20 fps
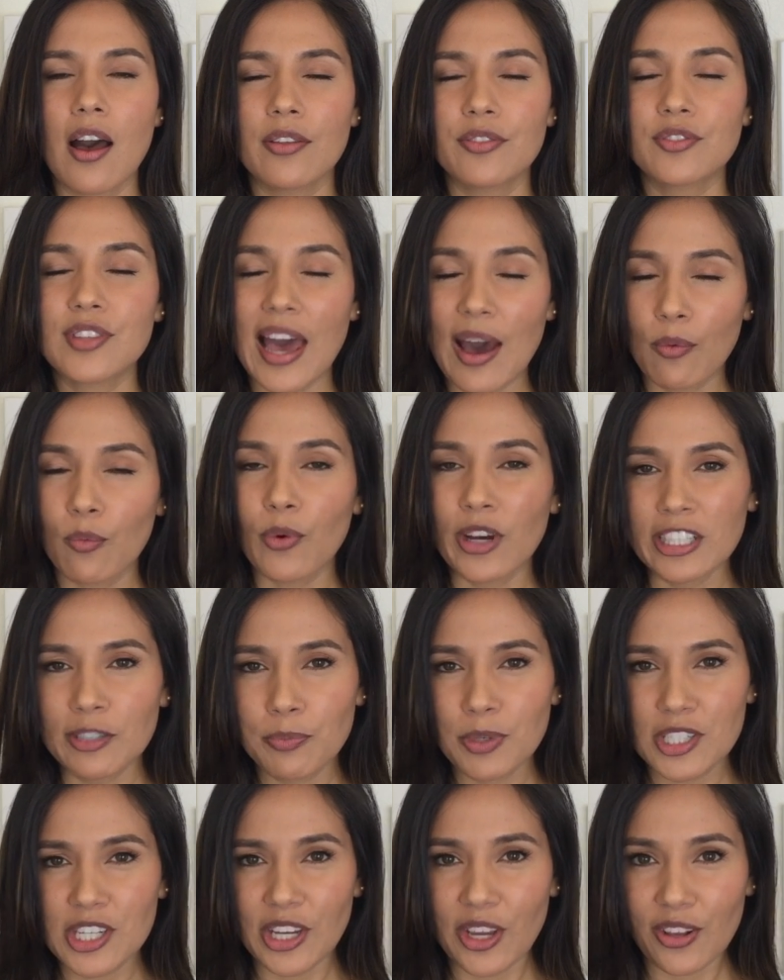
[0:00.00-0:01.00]
that
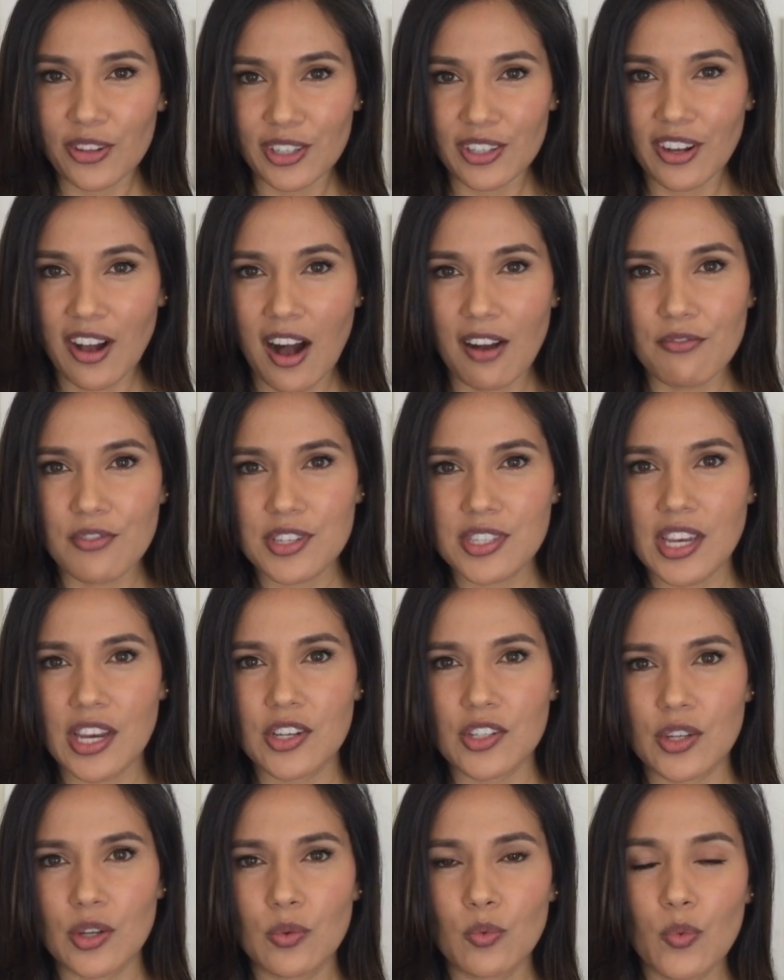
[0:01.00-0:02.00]
one particular
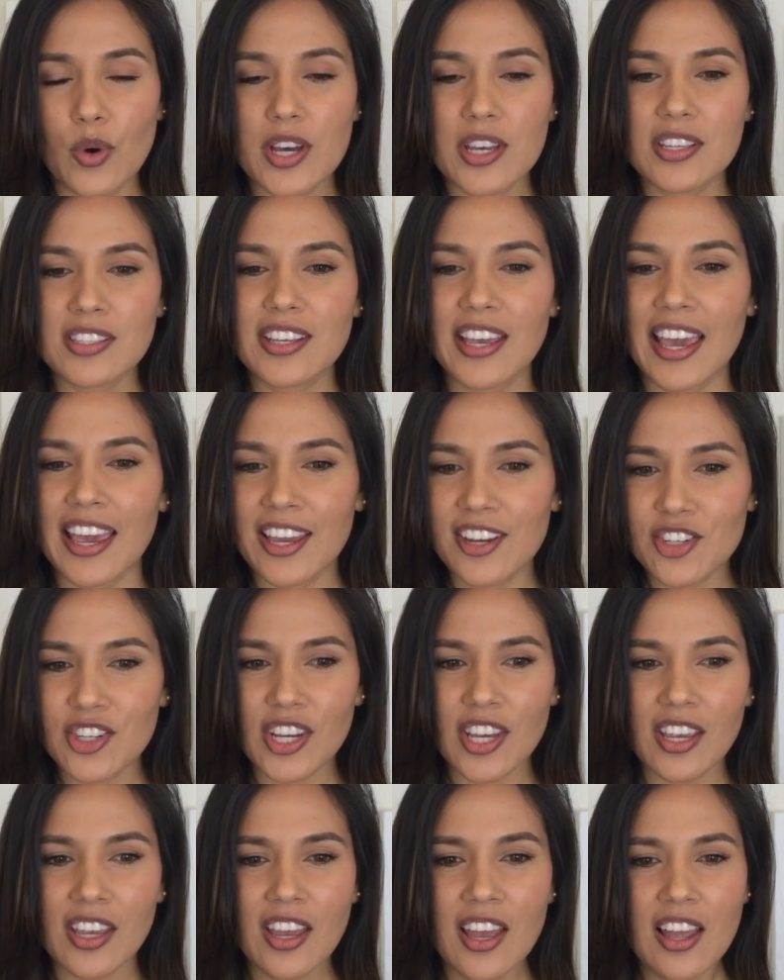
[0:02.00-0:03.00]
conversation was,
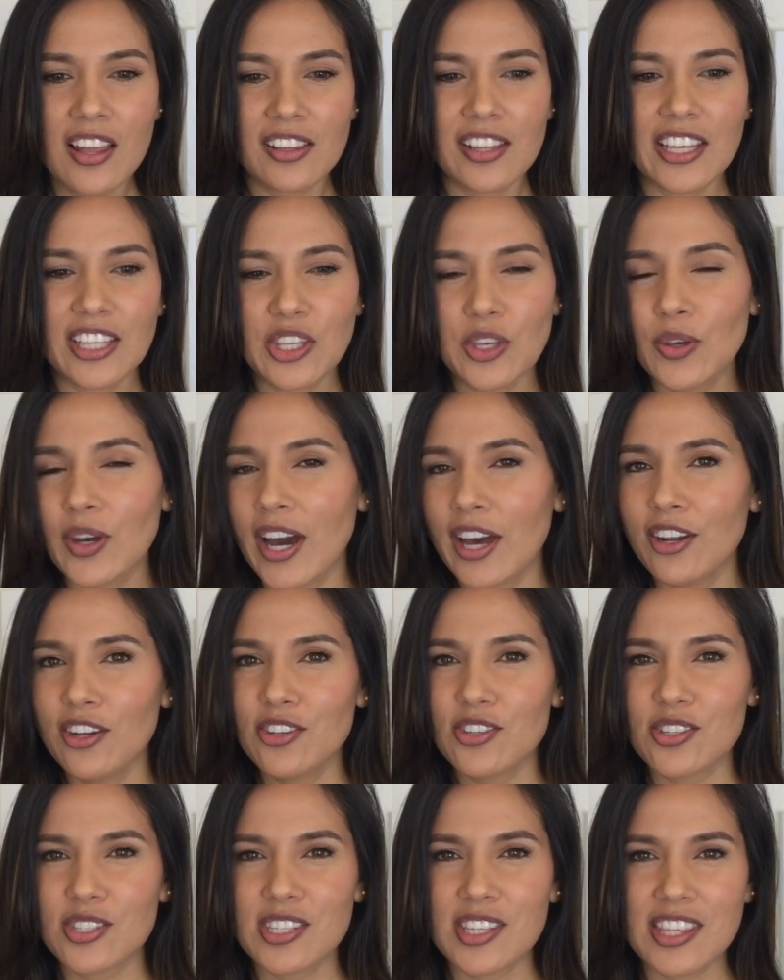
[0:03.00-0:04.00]
Angie, like, you gotta
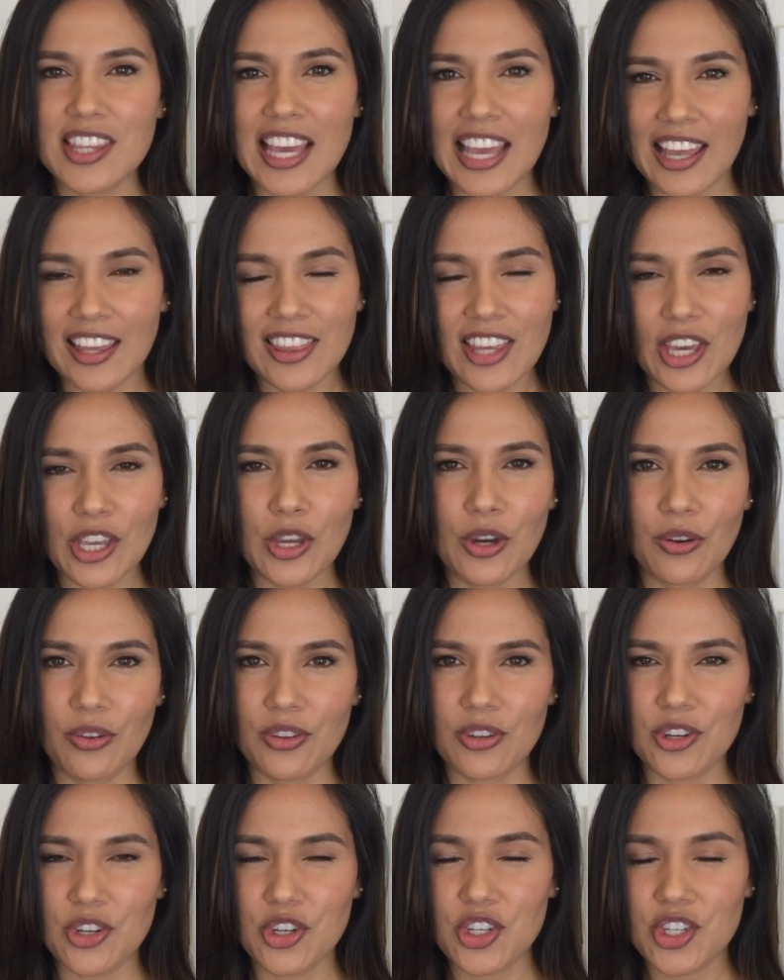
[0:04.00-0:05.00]
just think that you're
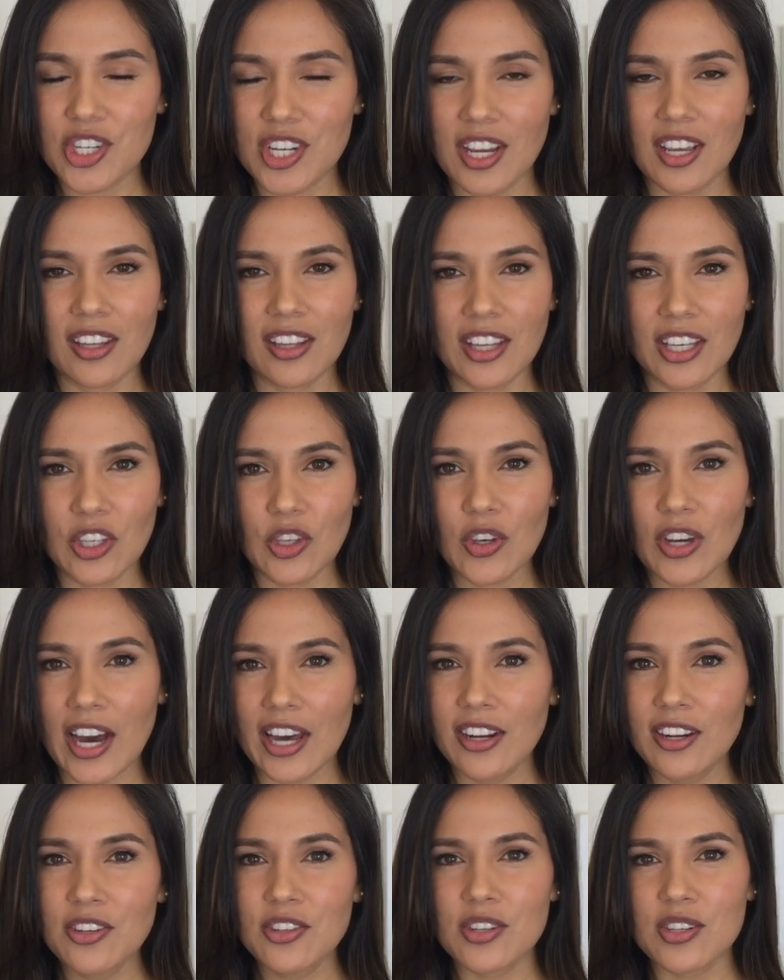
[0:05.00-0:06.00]
the shit. Like, you
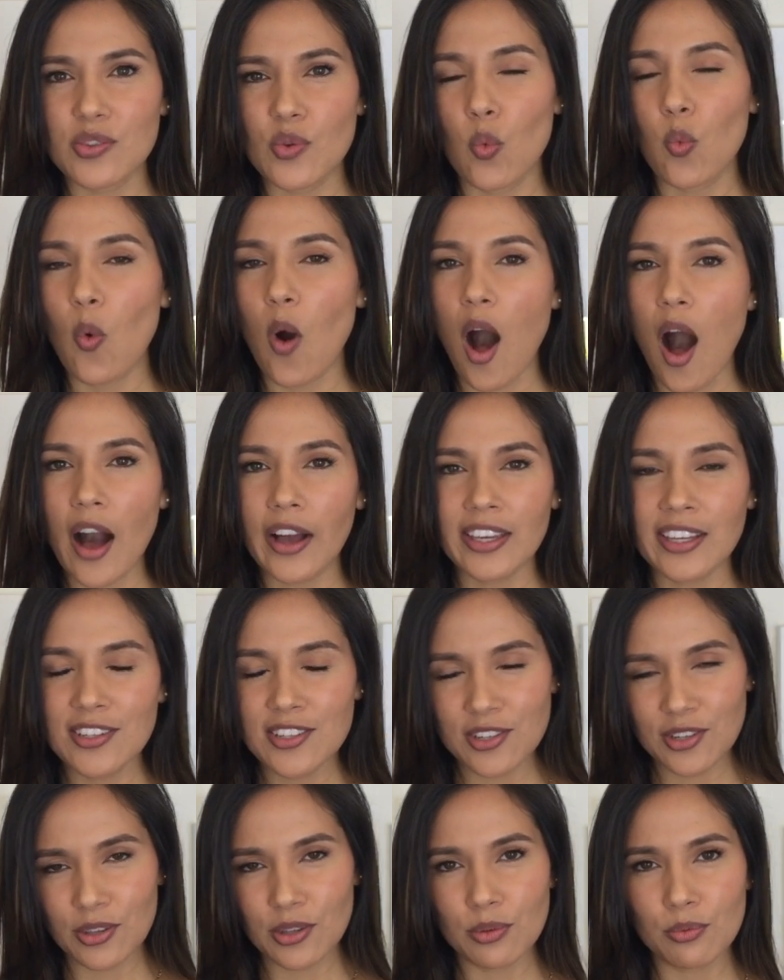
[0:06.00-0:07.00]
gotta just walk
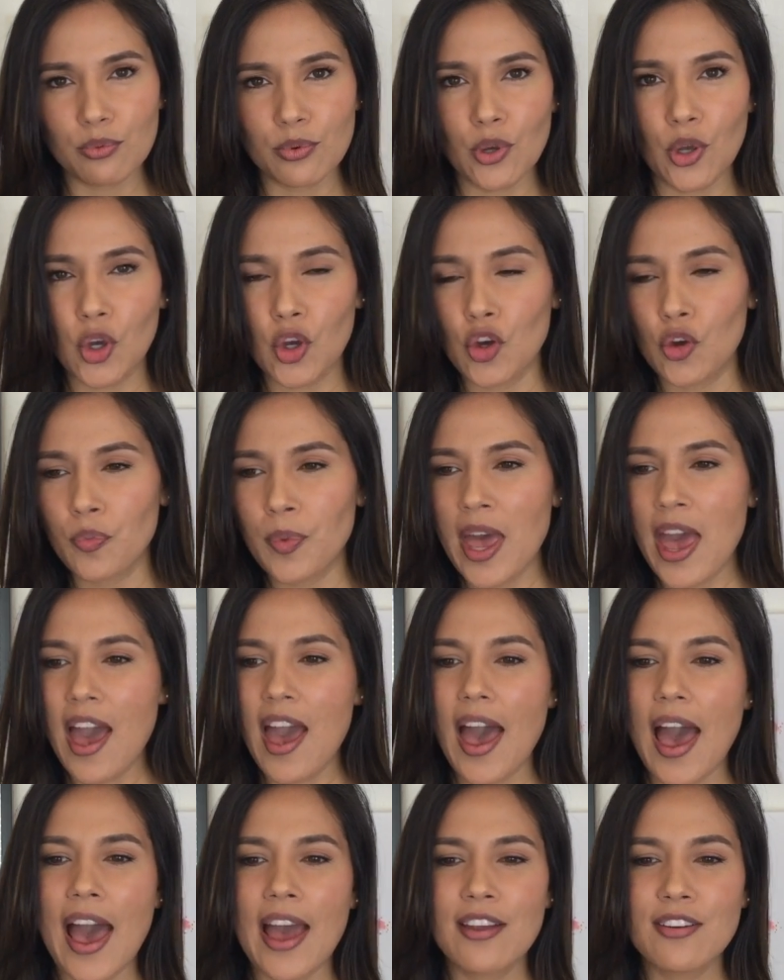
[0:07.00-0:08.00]
into the room
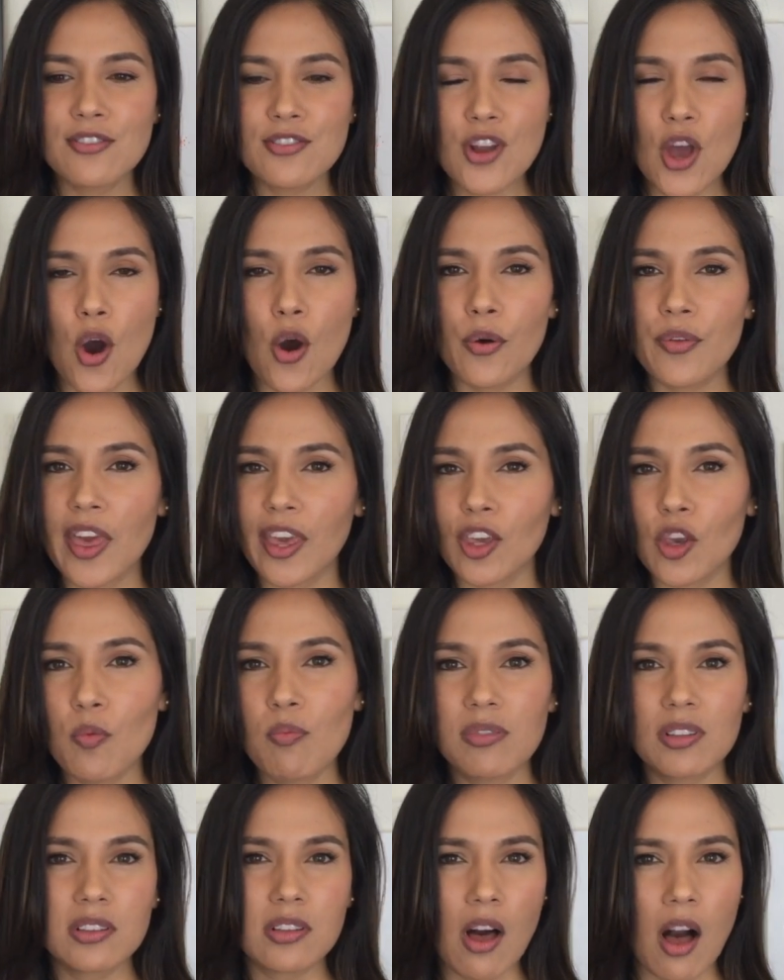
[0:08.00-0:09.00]
and know that you
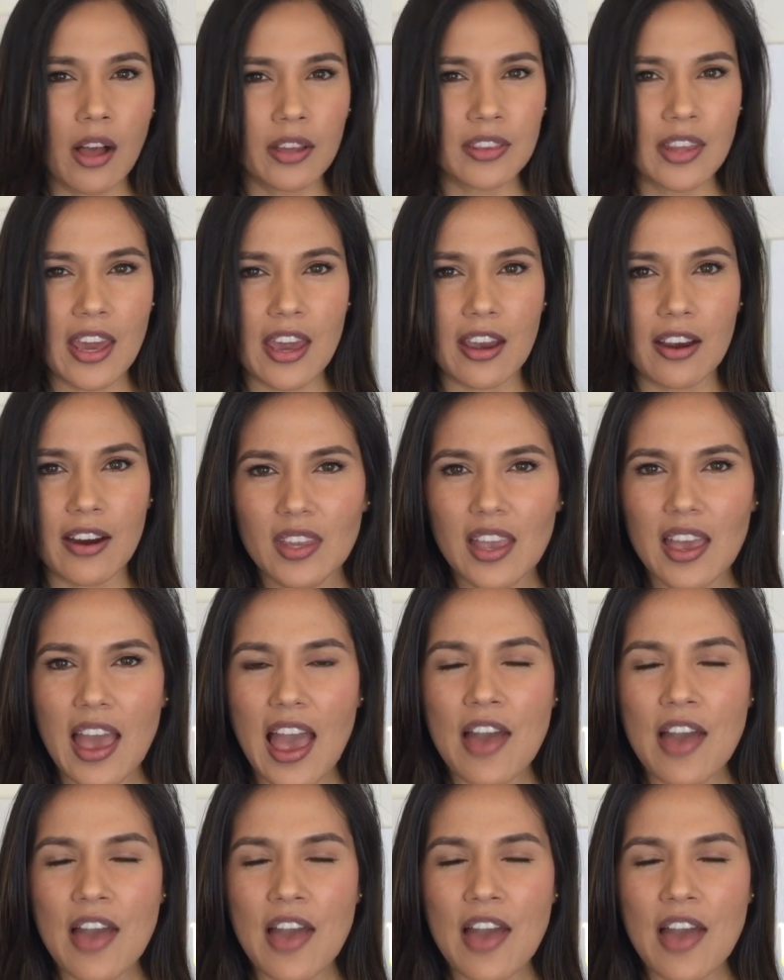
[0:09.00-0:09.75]
belong there.